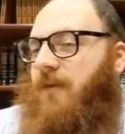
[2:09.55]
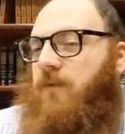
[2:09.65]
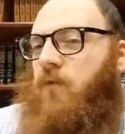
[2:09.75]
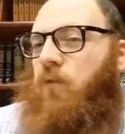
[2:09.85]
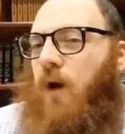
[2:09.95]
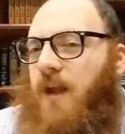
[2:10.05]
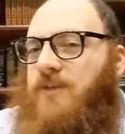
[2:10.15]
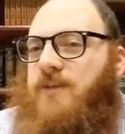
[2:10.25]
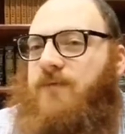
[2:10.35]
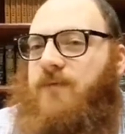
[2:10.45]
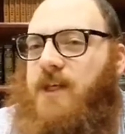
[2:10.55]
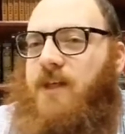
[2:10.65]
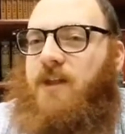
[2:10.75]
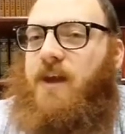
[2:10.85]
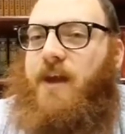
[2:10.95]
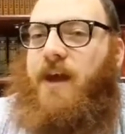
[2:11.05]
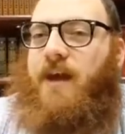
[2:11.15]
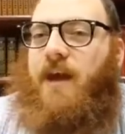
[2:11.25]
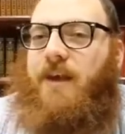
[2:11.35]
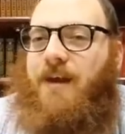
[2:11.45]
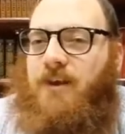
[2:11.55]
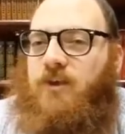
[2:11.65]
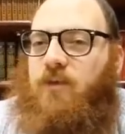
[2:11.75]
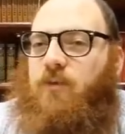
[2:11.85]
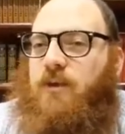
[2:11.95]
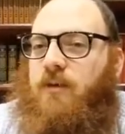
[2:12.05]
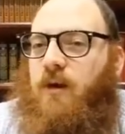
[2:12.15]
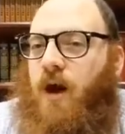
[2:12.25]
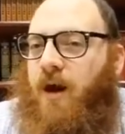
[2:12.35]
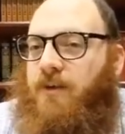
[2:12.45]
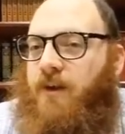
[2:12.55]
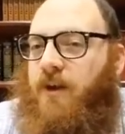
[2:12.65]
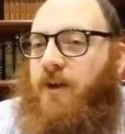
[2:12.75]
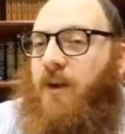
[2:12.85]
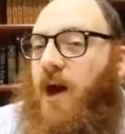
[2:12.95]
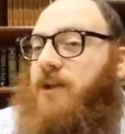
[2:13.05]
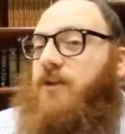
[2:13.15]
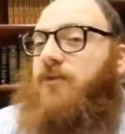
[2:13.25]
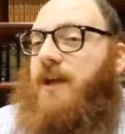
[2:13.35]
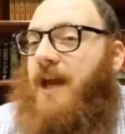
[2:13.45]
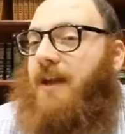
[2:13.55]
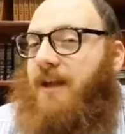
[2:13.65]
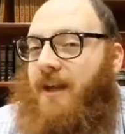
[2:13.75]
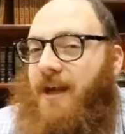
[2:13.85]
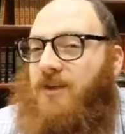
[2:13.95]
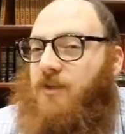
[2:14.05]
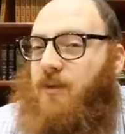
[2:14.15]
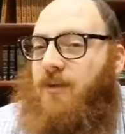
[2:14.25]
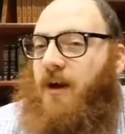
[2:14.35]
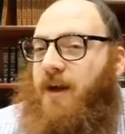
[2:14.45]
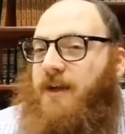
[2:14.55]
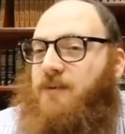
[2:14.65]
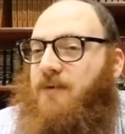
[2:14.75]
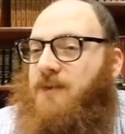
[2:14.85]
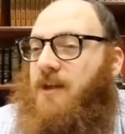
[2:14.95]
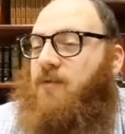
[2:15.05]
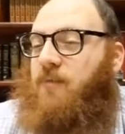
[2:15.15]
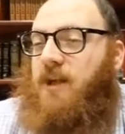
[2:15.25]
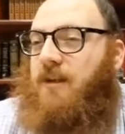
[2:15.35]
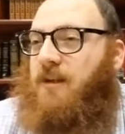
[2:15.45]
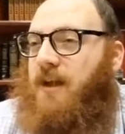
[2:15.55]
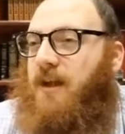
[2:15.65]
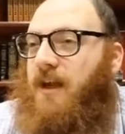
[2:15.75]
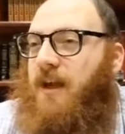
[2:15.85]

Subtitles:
If you want to feel a connection with God, not create a connection with God, as we've said repeatedly,